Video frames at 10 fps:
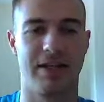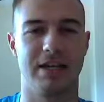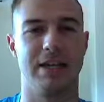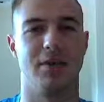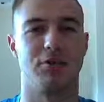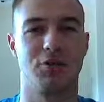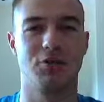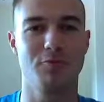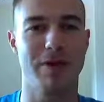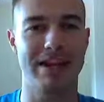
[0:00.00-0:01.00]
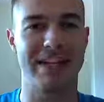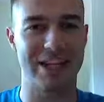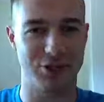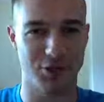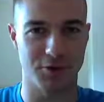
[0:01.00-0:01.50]
Now there's two main
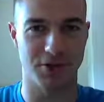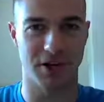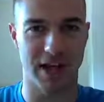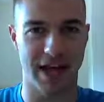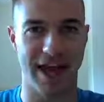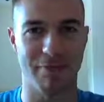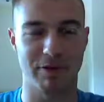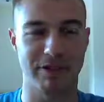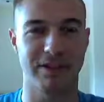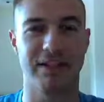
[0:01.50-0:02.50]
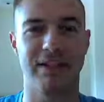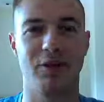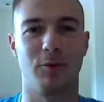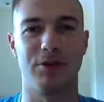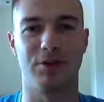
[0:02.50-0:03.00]
issues that are going to happen
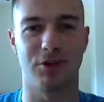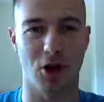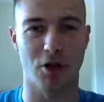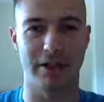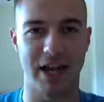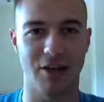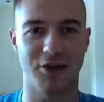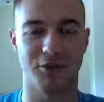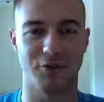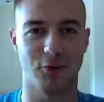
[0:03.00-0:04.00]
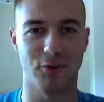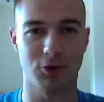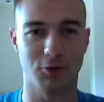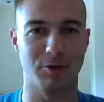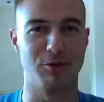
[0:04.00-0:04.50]
when you're calling out your for
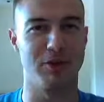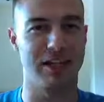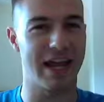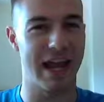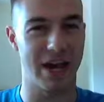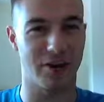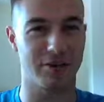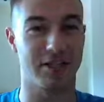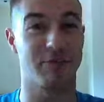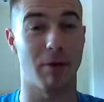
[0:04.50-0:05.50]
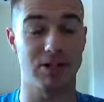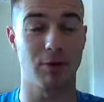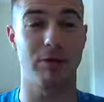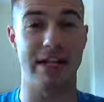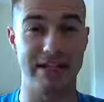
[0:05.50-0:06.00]
loops and when you get errors, especially
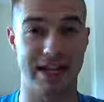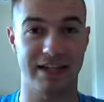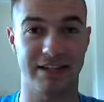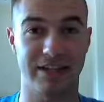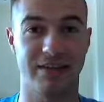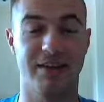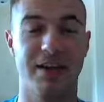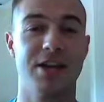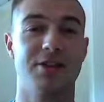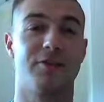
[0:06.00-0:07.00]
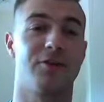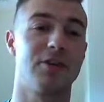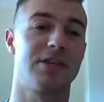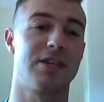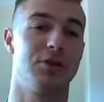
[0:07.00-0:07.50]
when indexing. The first
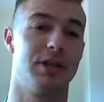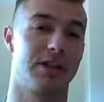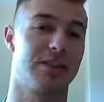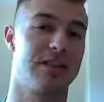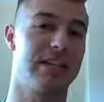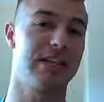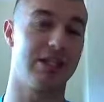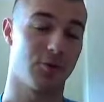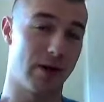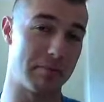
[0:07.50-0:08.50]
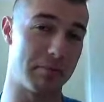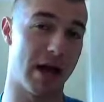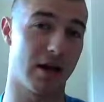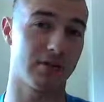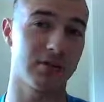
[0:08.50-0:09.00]
is that you can exceed the array
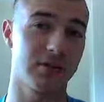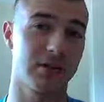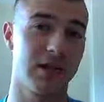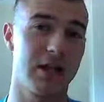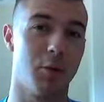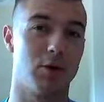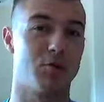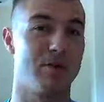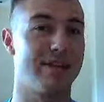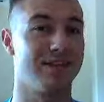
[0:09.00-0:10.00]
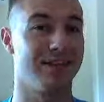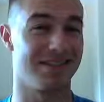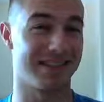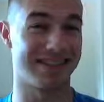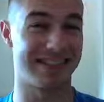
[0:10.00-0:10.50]
bounds, which means it doesn't
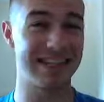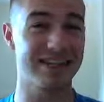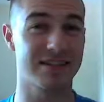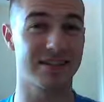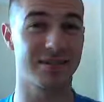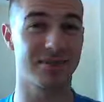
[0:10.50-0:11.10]
exist,